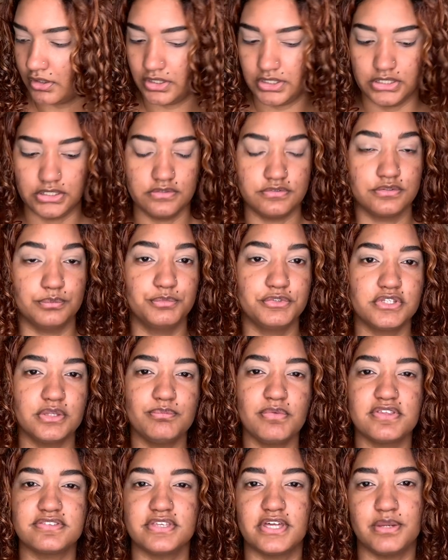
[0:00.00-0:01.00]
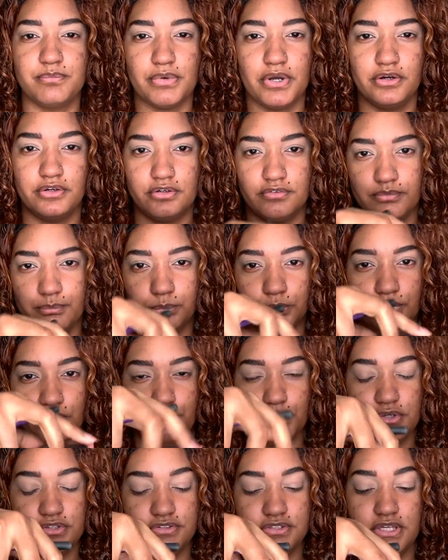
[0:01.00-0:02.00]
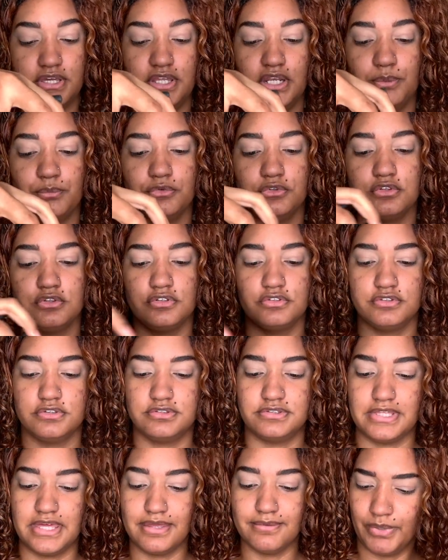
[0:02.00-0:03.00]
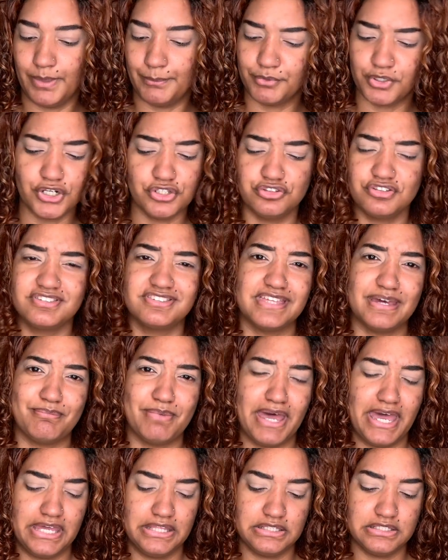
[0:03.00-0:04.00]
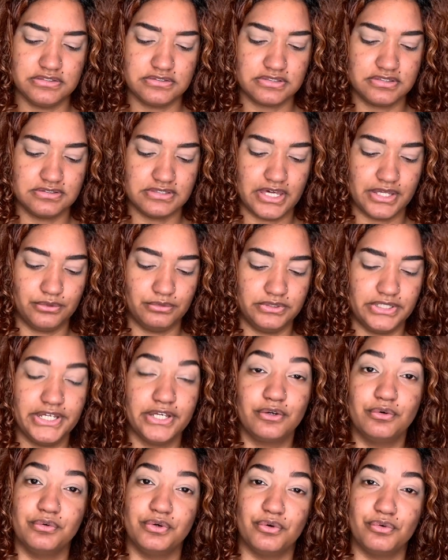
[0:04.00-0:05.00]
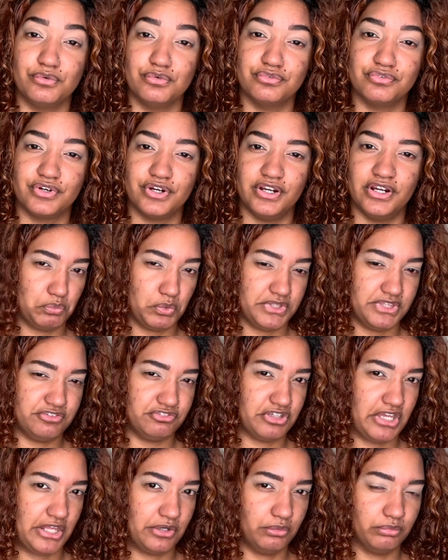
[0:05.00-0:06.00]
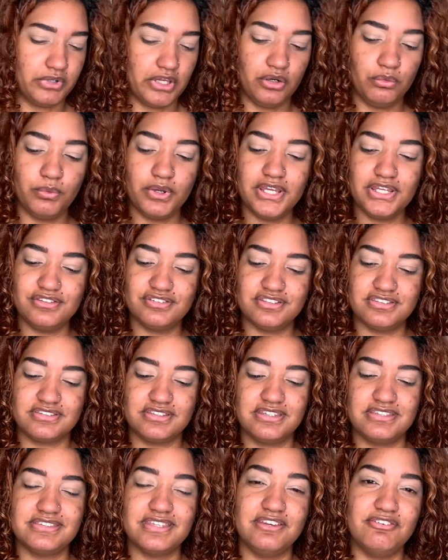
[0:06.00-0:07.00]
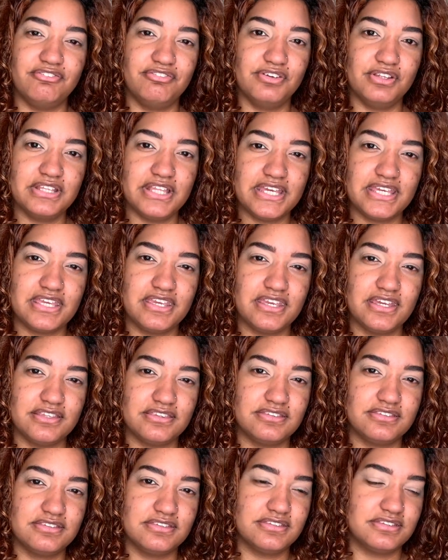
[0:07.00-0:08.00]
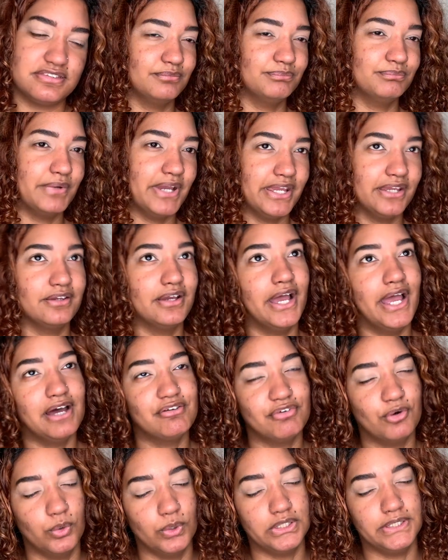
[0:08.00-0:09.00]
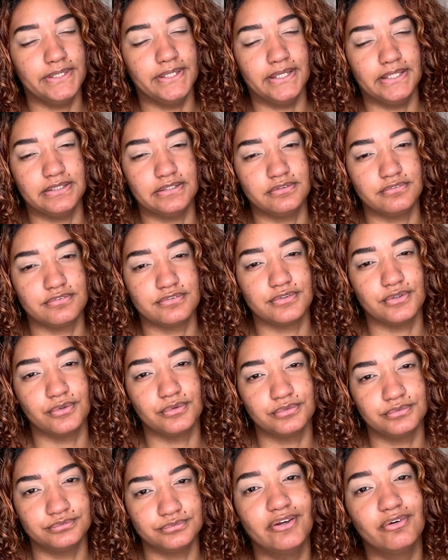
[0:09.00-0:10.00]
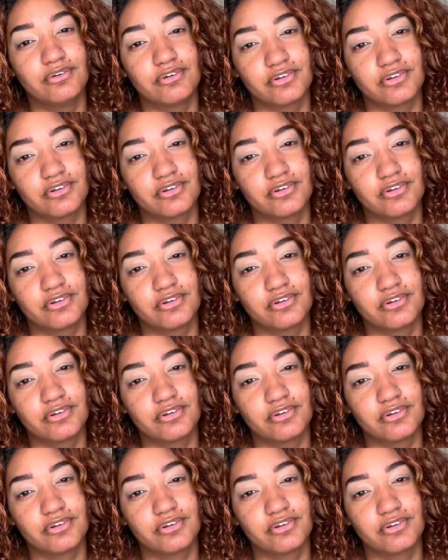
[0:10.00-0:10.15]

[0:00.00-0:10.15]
All right, guys, so I'm gonna take my setting powder from Laura Mercier, and I'm gonna just set my eyelids because I don't like going over with shadow right away, just because I feel like it gets I have oily eyelids, so it'll